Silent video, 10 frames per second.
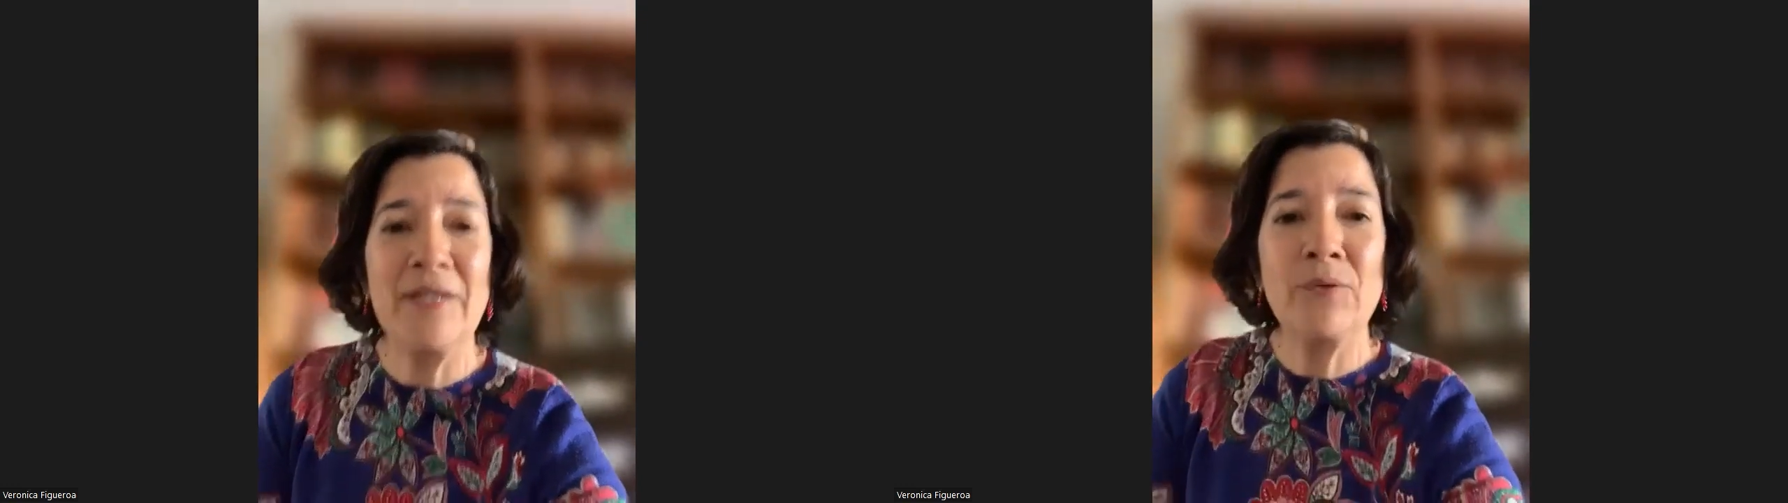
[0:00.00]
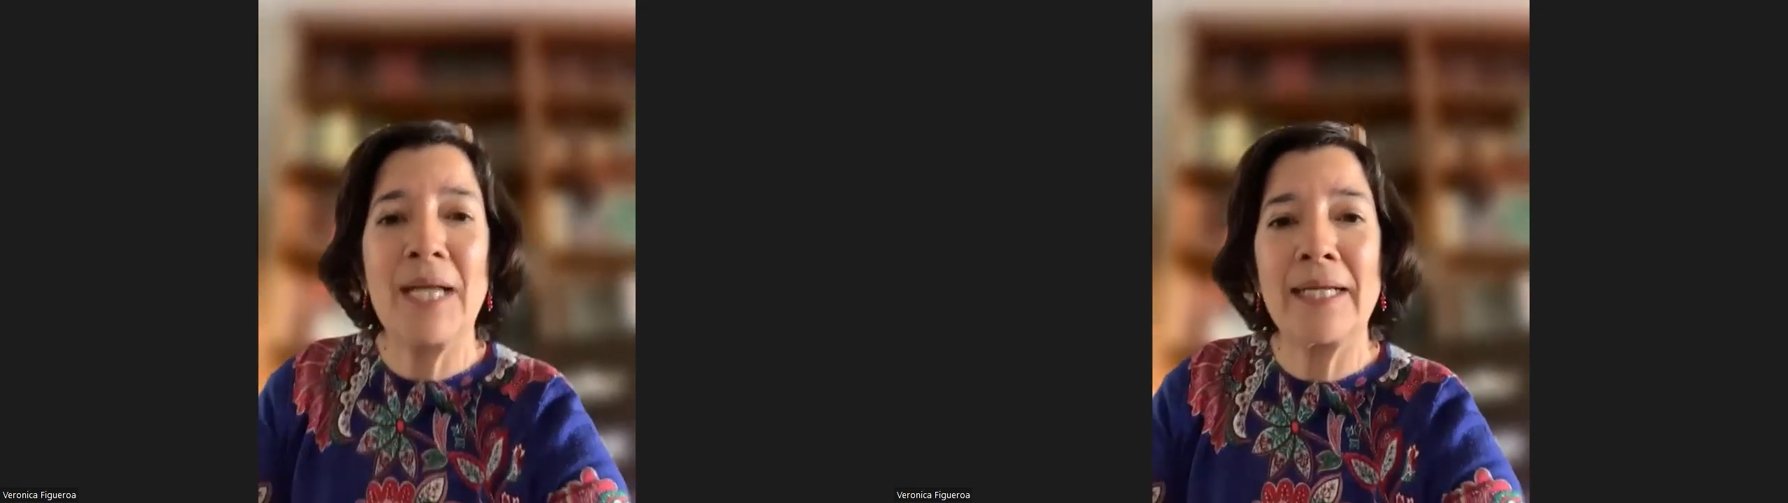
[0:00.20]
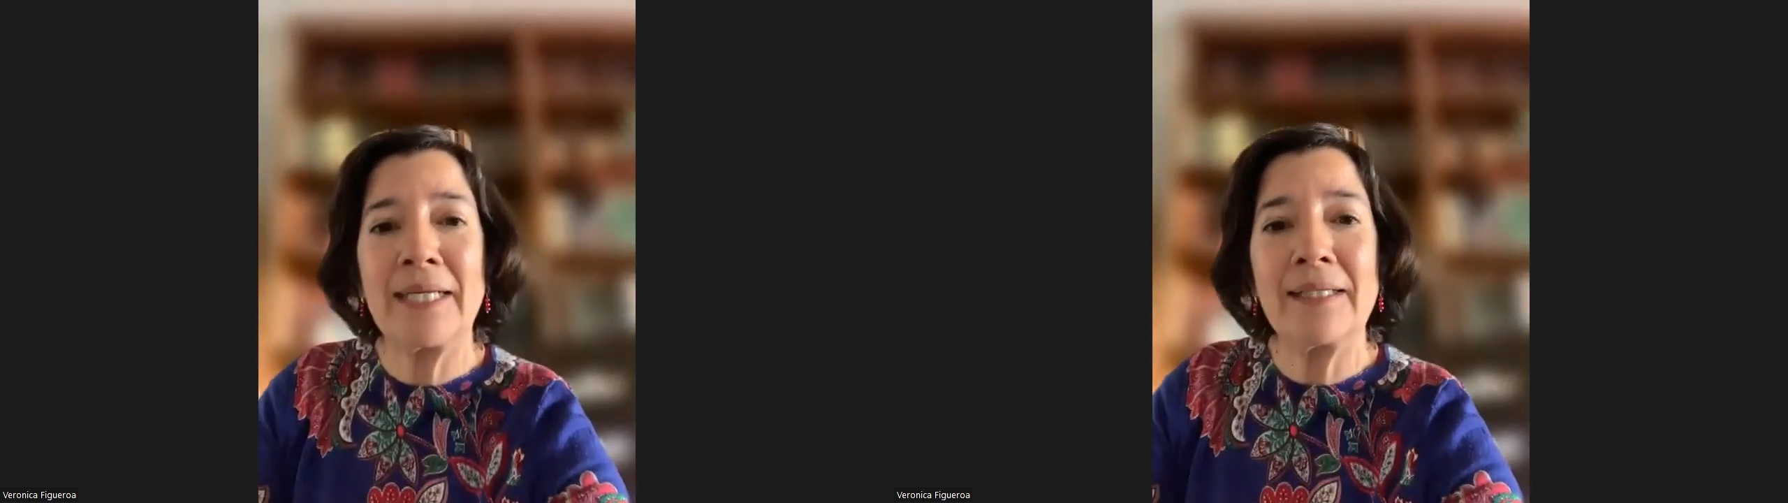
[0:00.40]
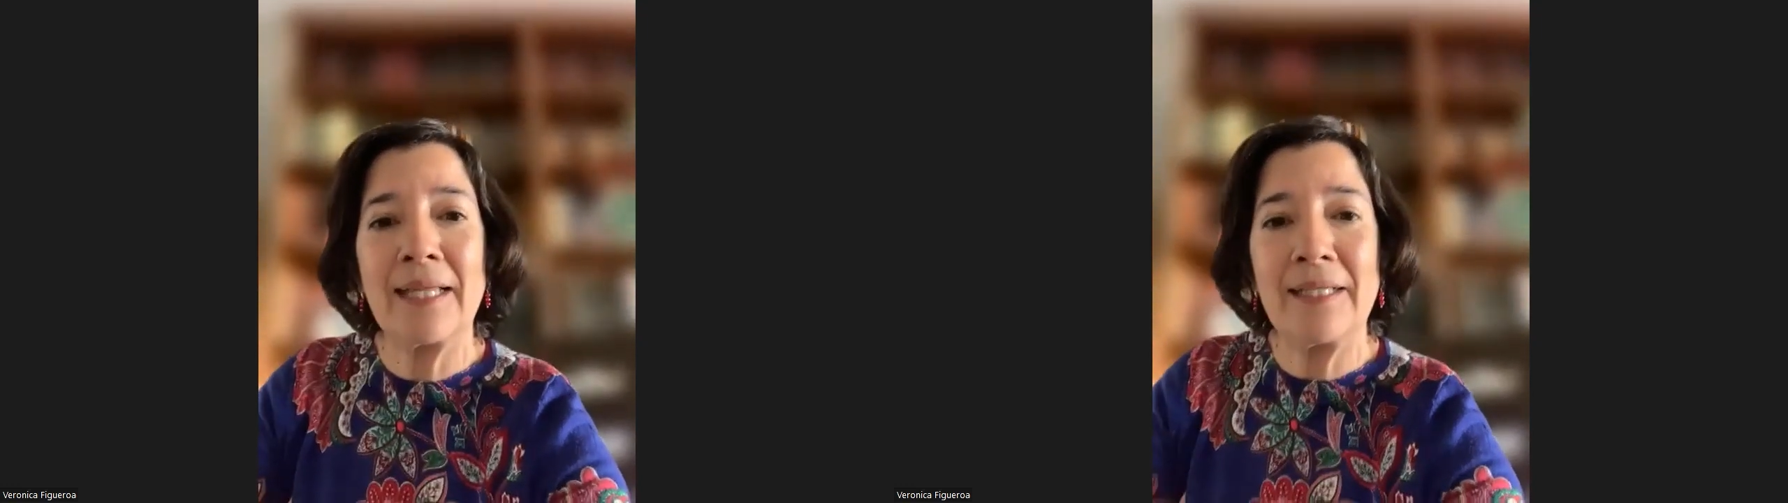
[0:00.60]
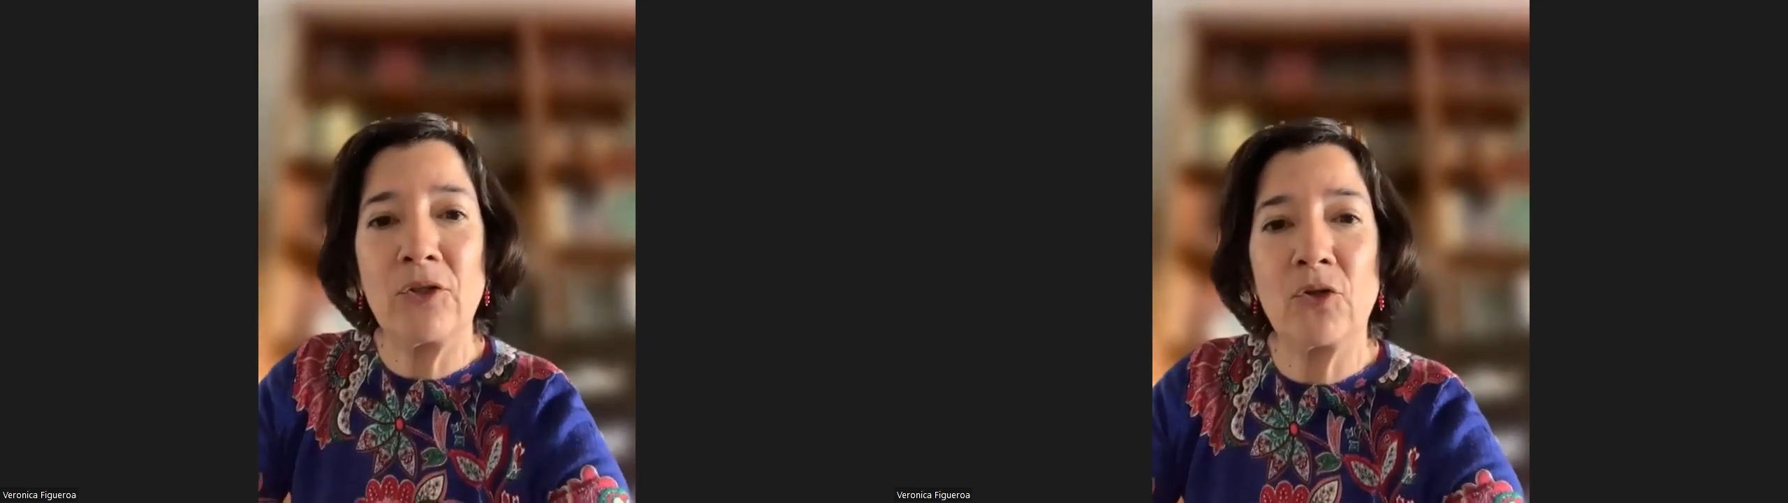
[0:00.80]
and you are
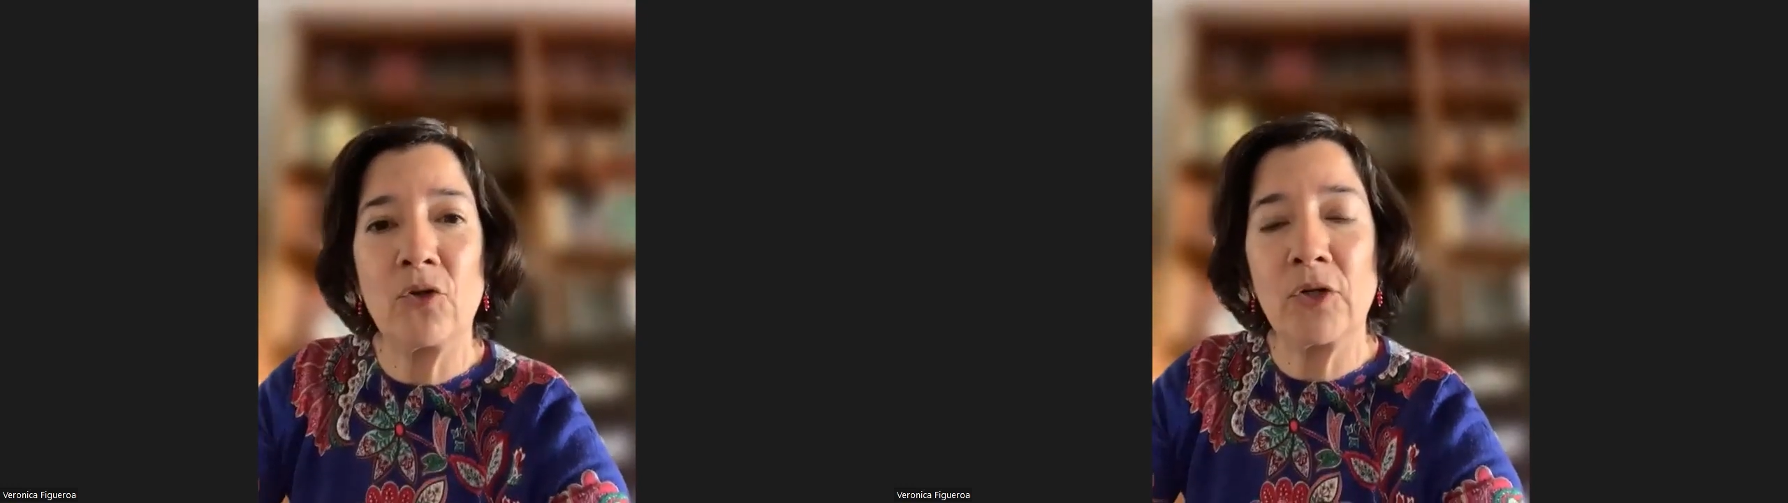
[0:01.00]
supported